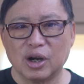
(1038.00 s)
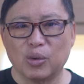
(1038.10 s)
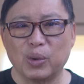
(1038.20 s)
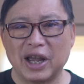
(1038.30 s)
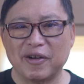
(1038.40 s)

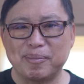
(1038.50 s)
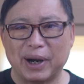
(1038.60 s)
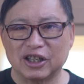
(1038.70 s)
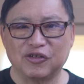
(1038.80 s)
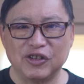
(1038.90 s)
We have
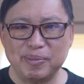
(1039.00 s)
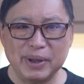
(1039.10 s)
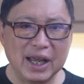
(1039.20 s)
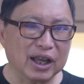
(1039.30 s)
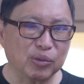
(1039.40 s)
Bytz
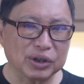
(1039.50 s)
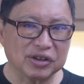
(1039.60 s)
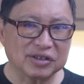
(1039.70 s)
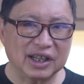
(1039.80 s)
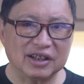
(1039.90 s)
VPN, which
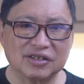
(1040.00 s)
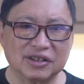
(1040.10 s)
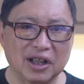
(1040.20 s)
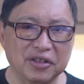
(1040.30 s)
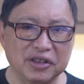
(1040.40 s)
is a
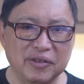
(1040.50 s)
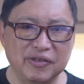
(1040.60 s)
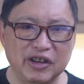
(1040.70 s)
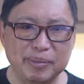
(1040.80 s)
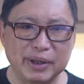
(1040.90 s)
stealthy
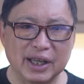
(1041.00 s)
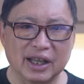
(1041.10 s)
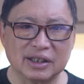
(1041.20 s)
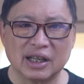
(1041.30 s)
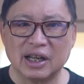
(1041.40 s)

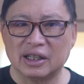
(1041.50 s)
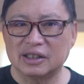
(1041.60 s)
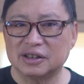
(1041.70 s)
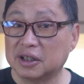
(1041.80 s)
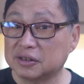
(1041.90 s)
VPN
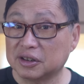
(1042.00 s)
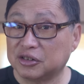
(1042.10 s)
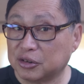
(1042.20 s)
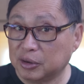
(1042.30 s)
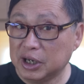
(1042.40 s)
that doesn't
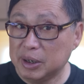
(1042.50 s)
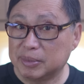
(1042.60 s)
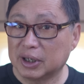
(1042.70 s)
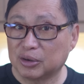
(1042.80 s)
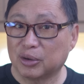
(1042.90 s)
scream
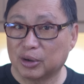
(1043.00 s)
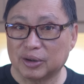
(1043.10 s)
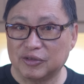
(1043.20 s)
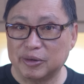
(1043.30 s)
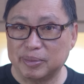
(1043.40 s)
that you're on a
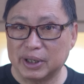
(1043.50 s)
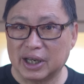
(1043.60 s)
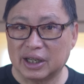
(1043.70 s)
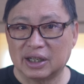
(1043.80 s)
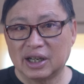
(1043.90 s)

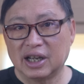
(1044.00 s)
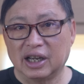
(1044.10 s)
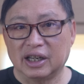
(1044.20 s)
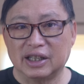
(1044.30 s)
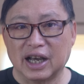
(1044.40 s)
VPN
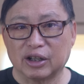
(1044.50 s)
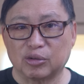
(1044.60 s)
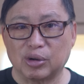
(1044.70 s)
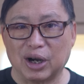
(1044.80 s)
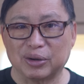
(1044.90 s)
and not
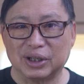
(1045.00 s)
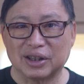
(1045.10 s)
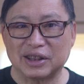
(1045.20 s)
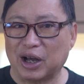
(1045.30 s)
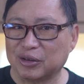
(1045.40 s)
crowding
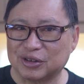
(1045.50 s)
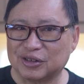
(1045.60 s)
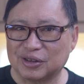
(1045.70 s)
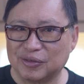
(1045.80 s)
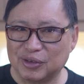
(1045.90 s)

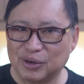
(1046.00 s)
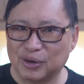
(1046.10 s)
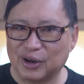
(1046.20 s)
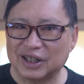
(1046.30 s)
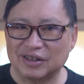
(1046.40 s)
thousands of you
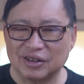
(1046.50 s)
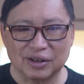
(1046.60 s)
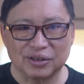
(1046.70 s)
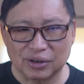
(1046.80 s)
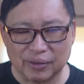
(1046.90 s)
on a
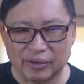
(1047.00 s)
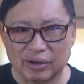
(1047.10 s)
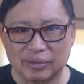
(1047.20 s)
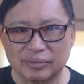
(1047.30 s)
single server.